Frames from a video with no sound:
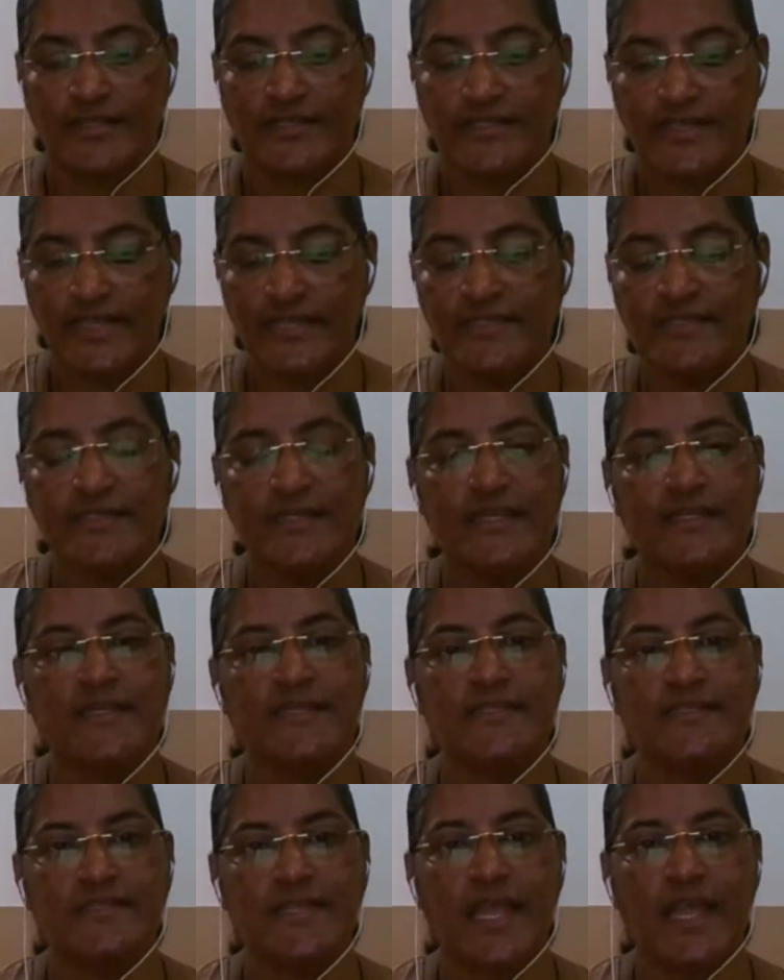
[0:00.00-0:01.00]
since it
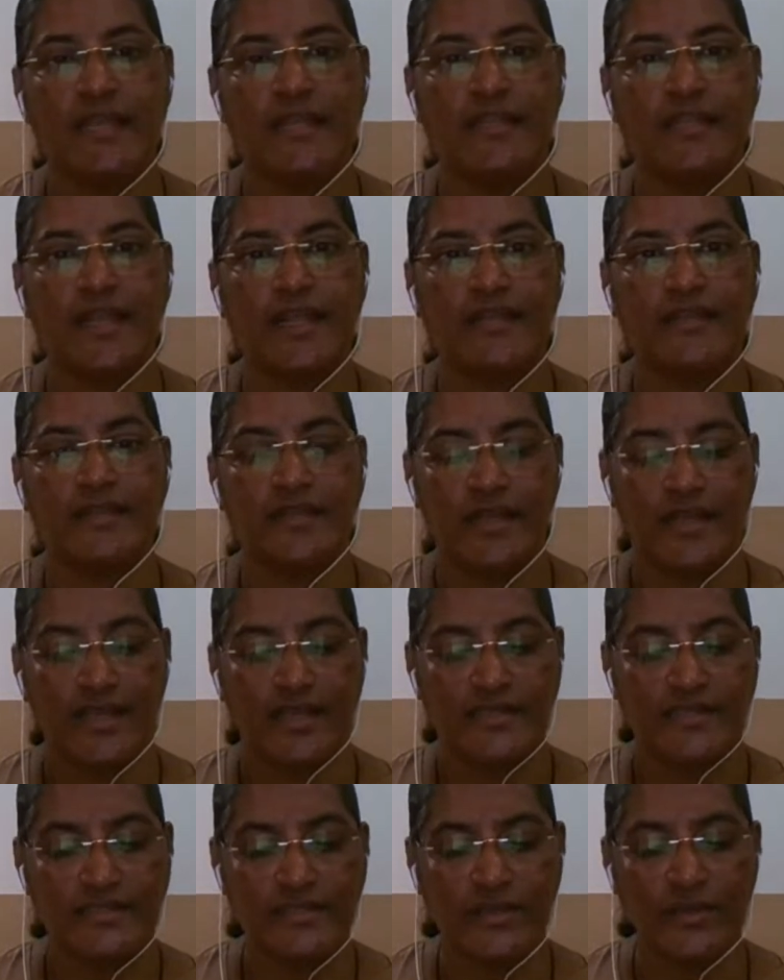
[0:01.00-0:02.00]
is said that
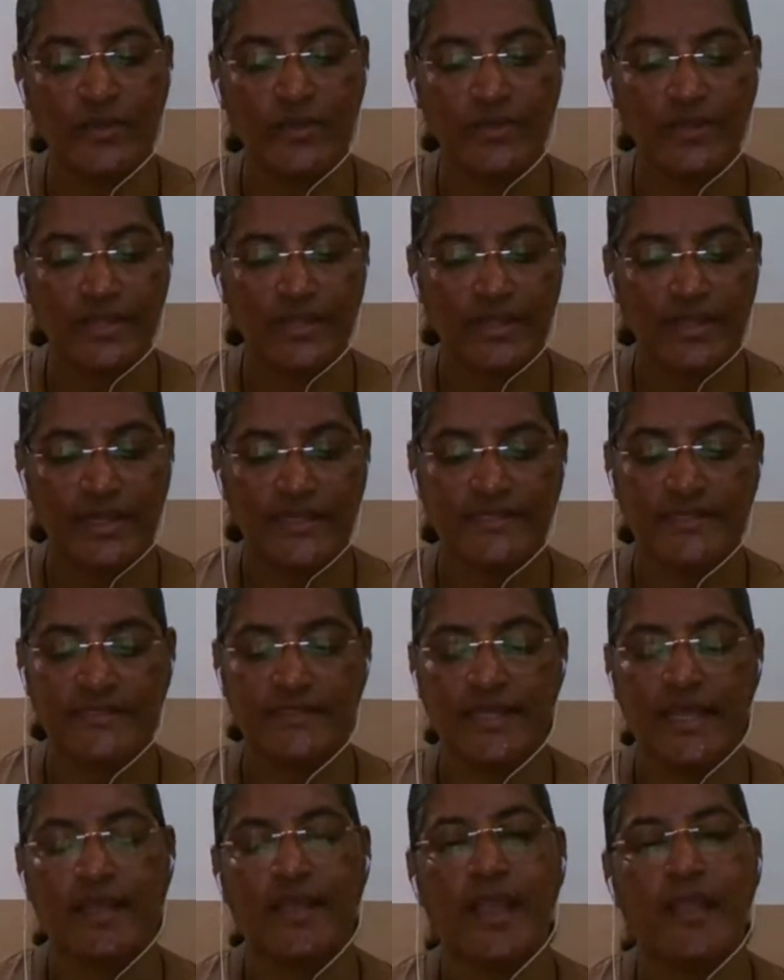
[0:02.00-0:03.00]
school is a
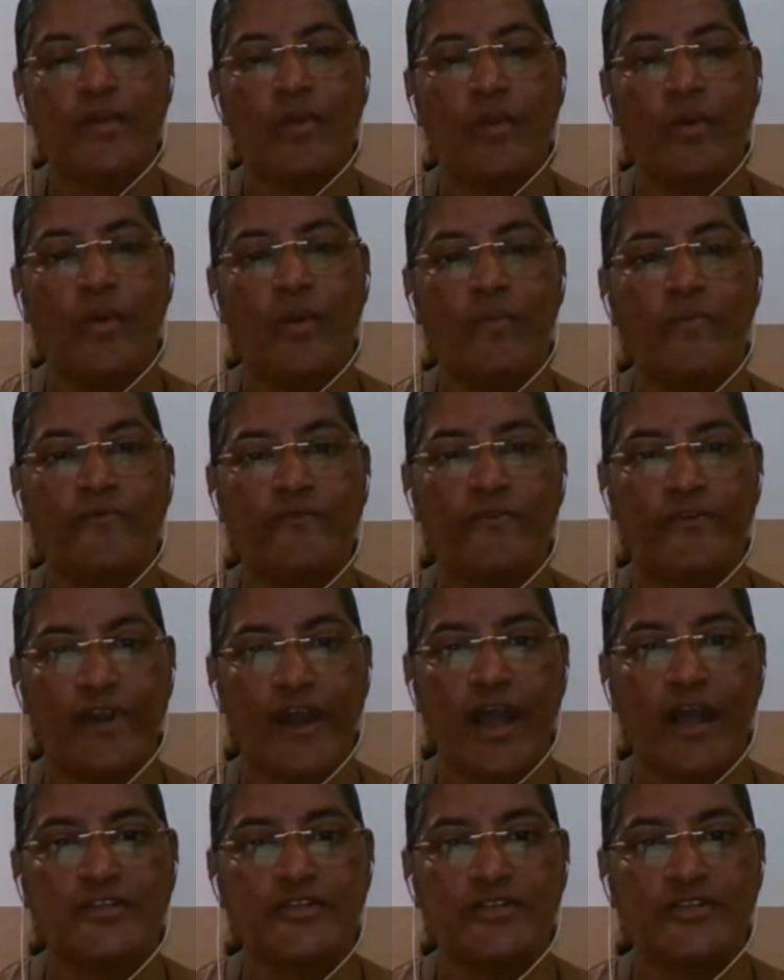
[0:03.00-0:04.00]
second home for
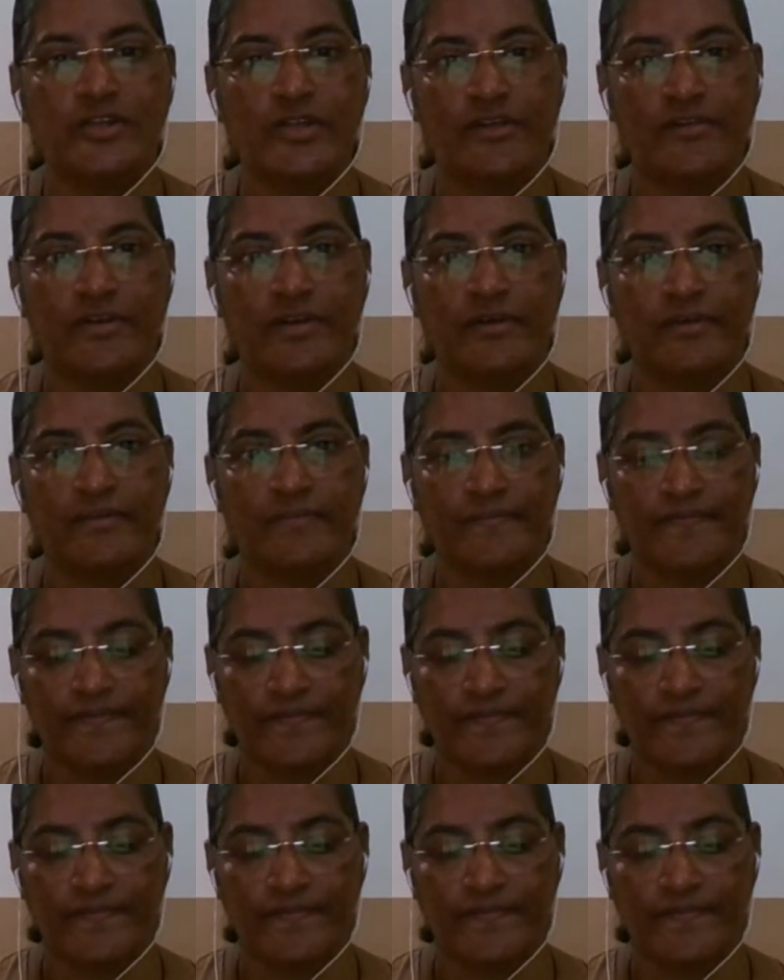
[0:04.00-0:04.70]
our children.